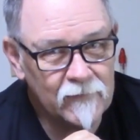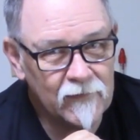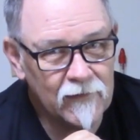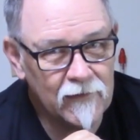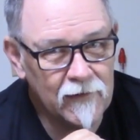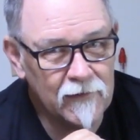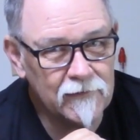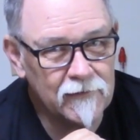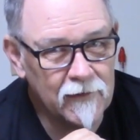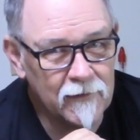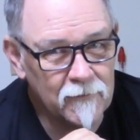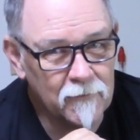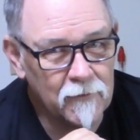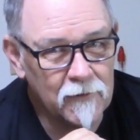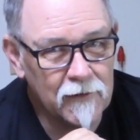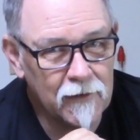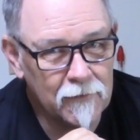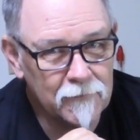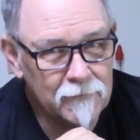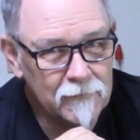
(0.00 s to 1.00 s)
Ain't that
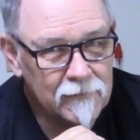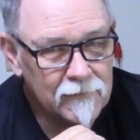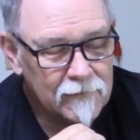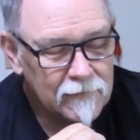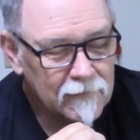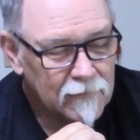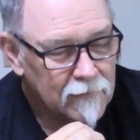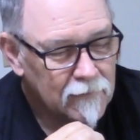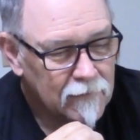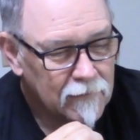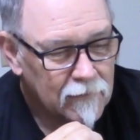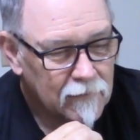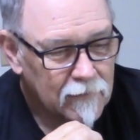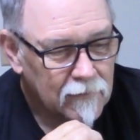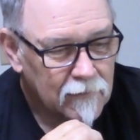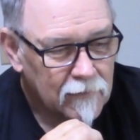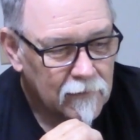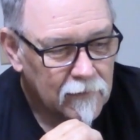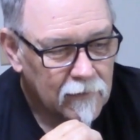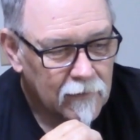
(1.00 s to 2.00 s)
wild?
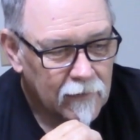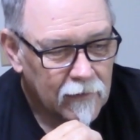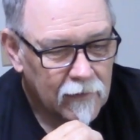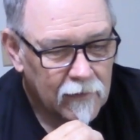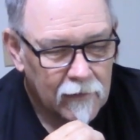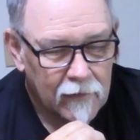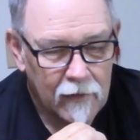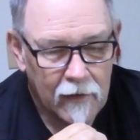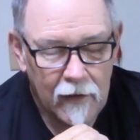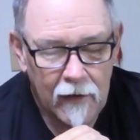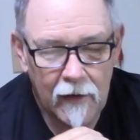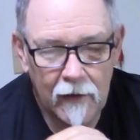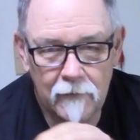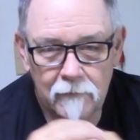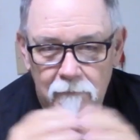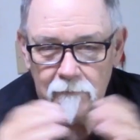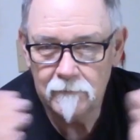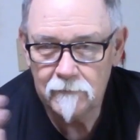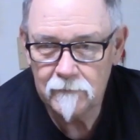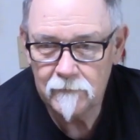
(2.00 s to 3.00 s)

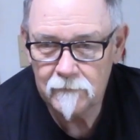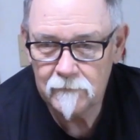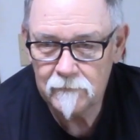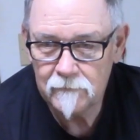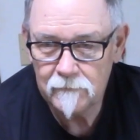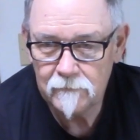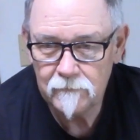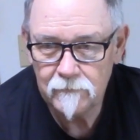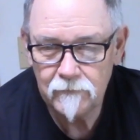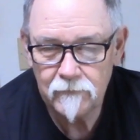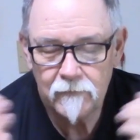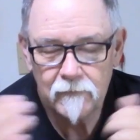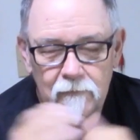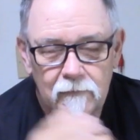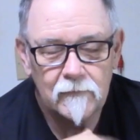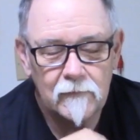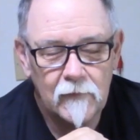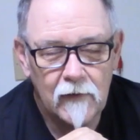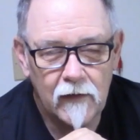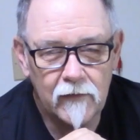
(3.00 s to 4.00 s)
And
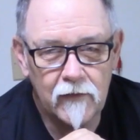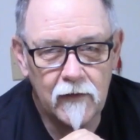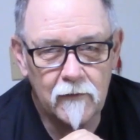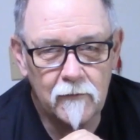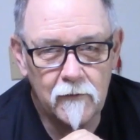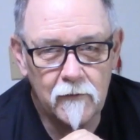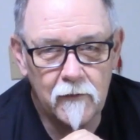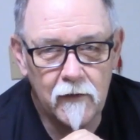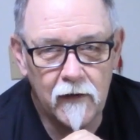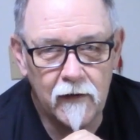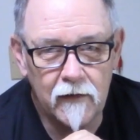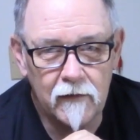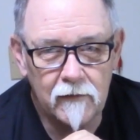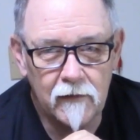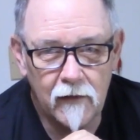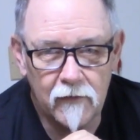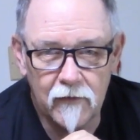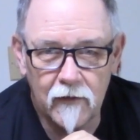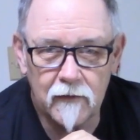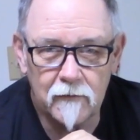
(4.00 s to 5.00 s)
I think we're ready.
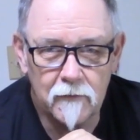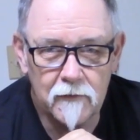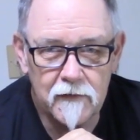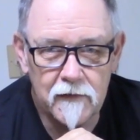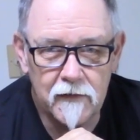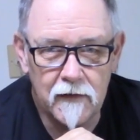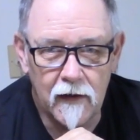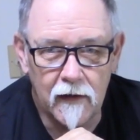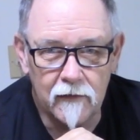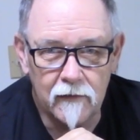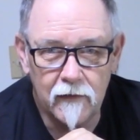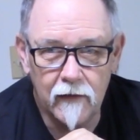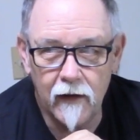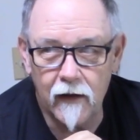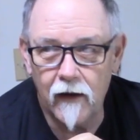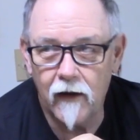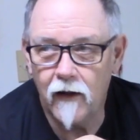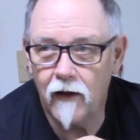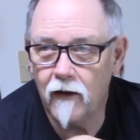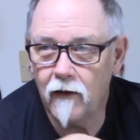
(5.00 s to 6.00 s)
I think we're set.
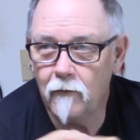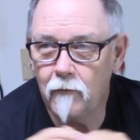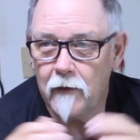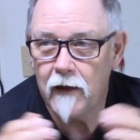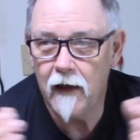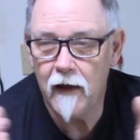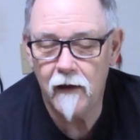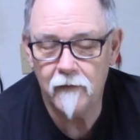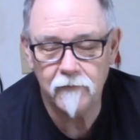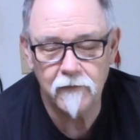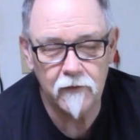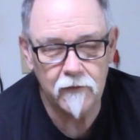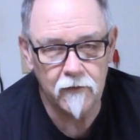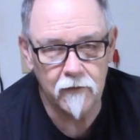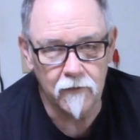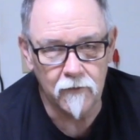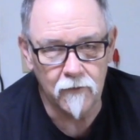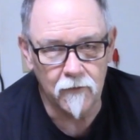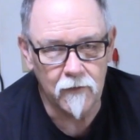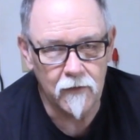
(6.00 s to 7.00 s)
Now all we have to
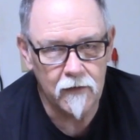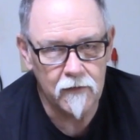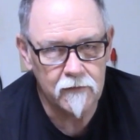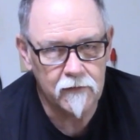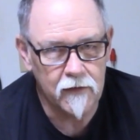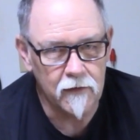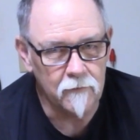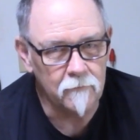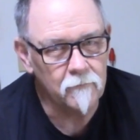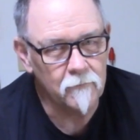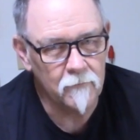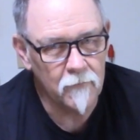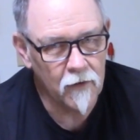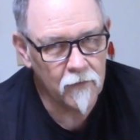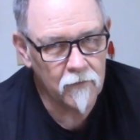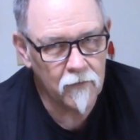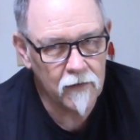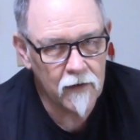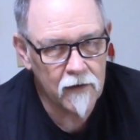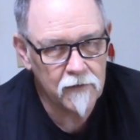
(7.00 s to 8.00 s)
do is get
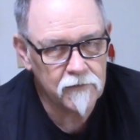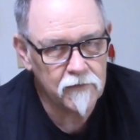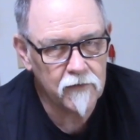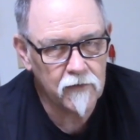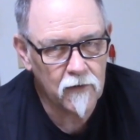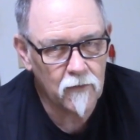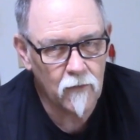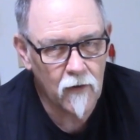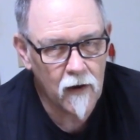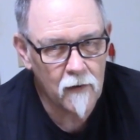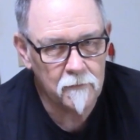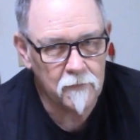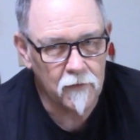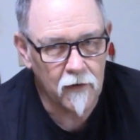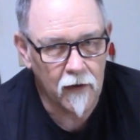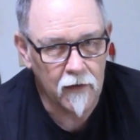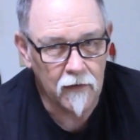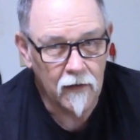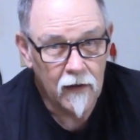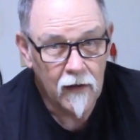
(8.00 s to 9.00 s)
Mother Nature to
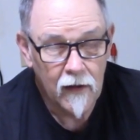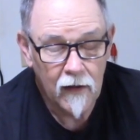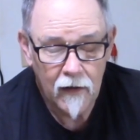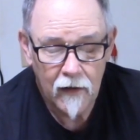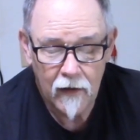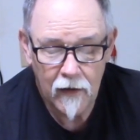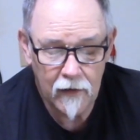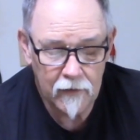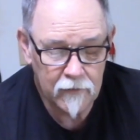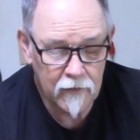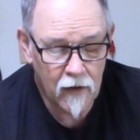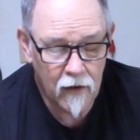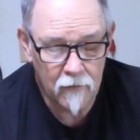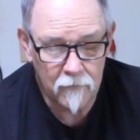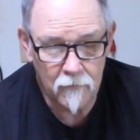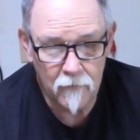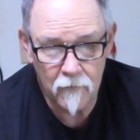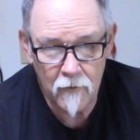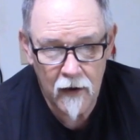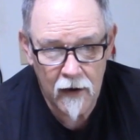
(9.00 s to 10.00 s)
cooperate and
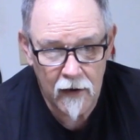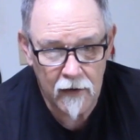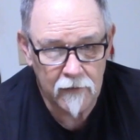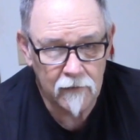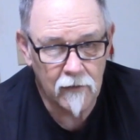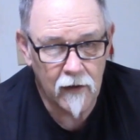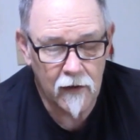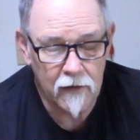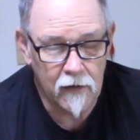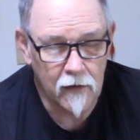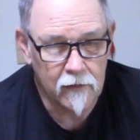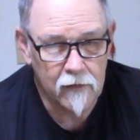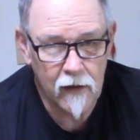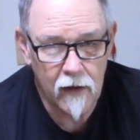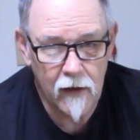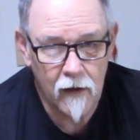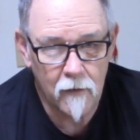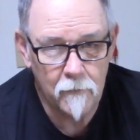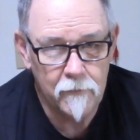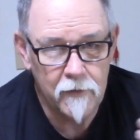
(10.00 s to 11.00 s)
not rain like a
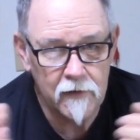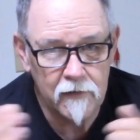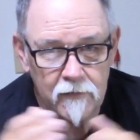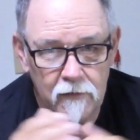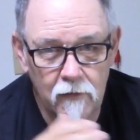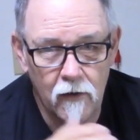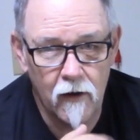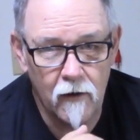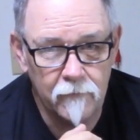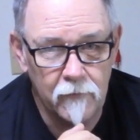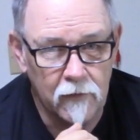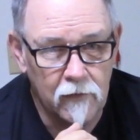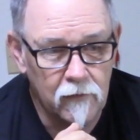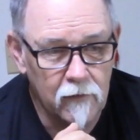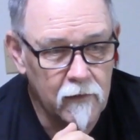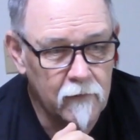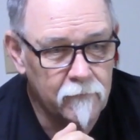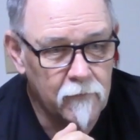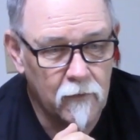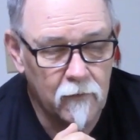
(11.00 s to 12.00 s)
cow pissing off a
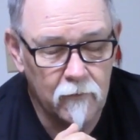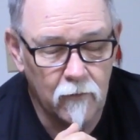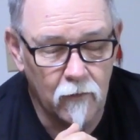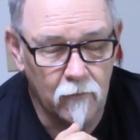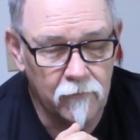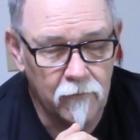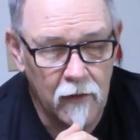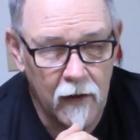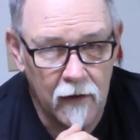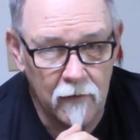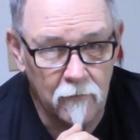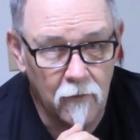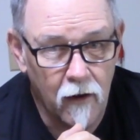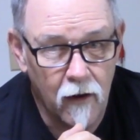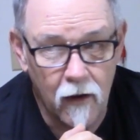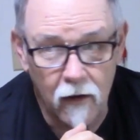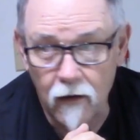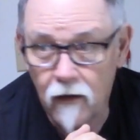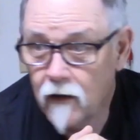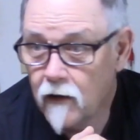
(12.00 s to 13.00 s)
cliff onto a flat
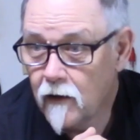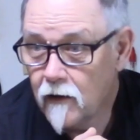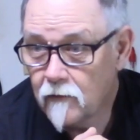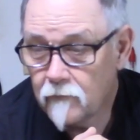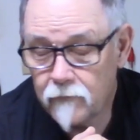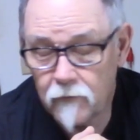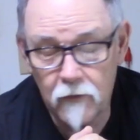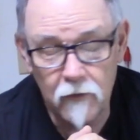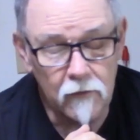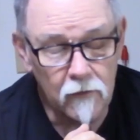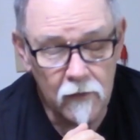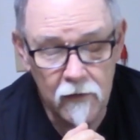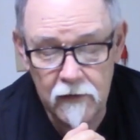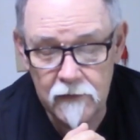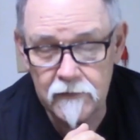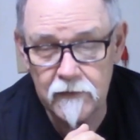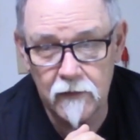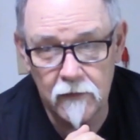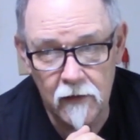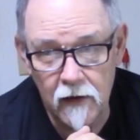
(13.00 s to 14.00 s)
rock for at
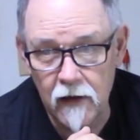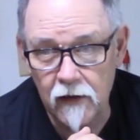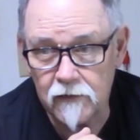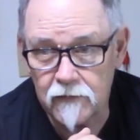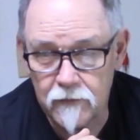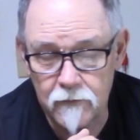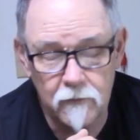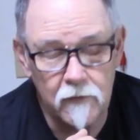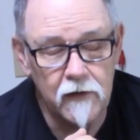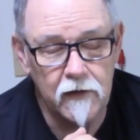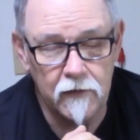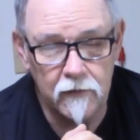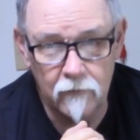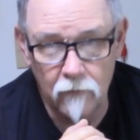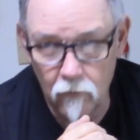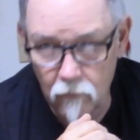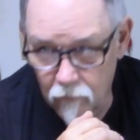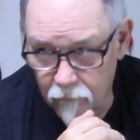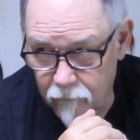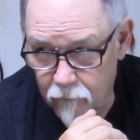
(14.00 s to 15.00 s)
least the next
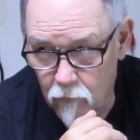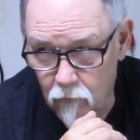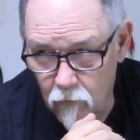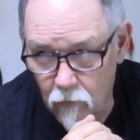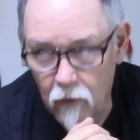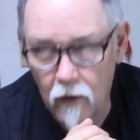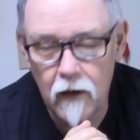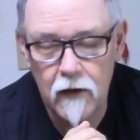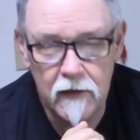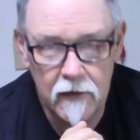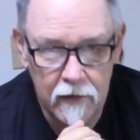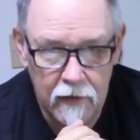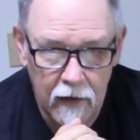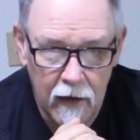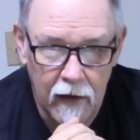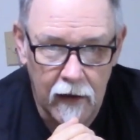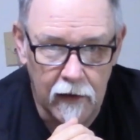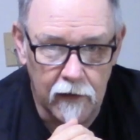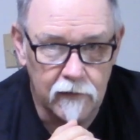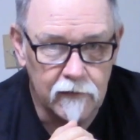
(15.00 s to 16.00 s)
3 or 4
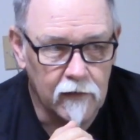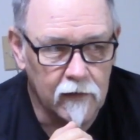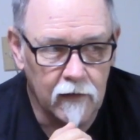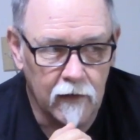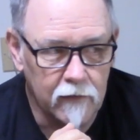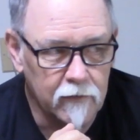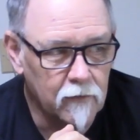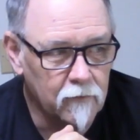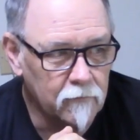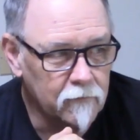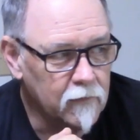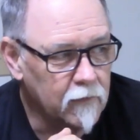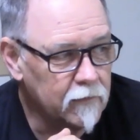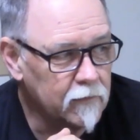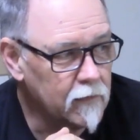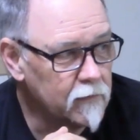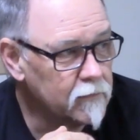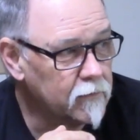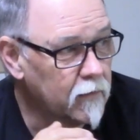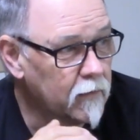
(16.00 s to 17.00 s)
days. And I don't think
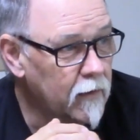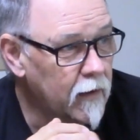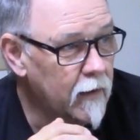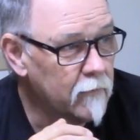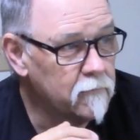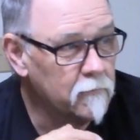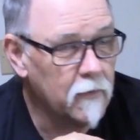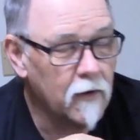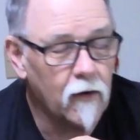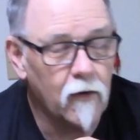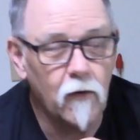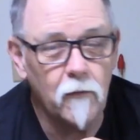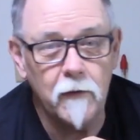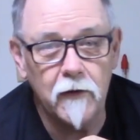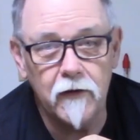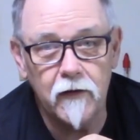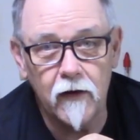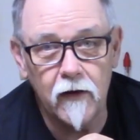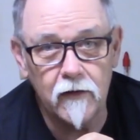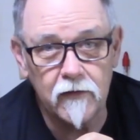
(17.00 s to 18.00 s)
that's going to happen, but I hope
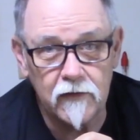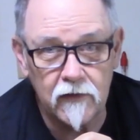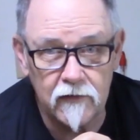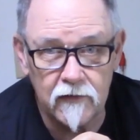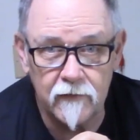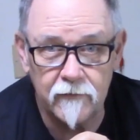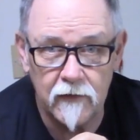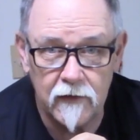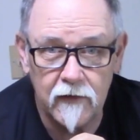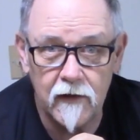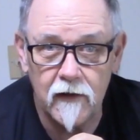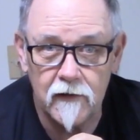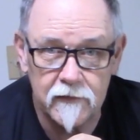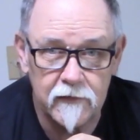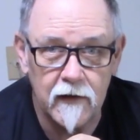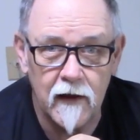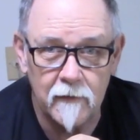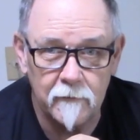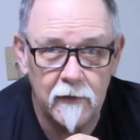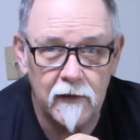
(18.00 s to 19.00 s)
it does, because if it does,
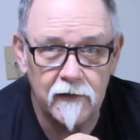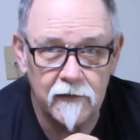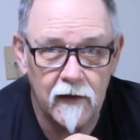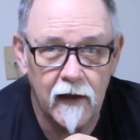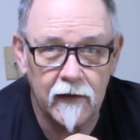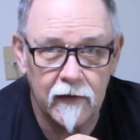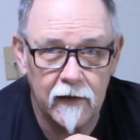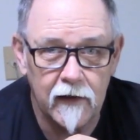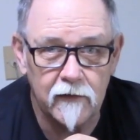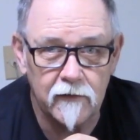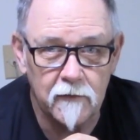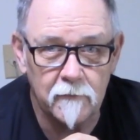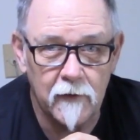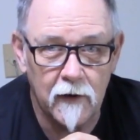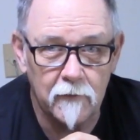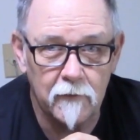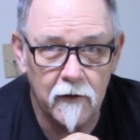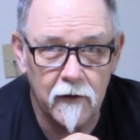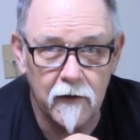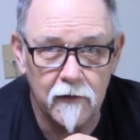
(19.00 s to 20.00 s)
then that means I can get to
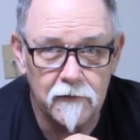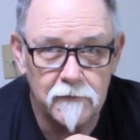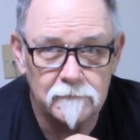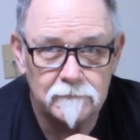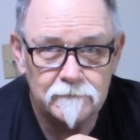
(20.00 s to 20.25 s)
my range.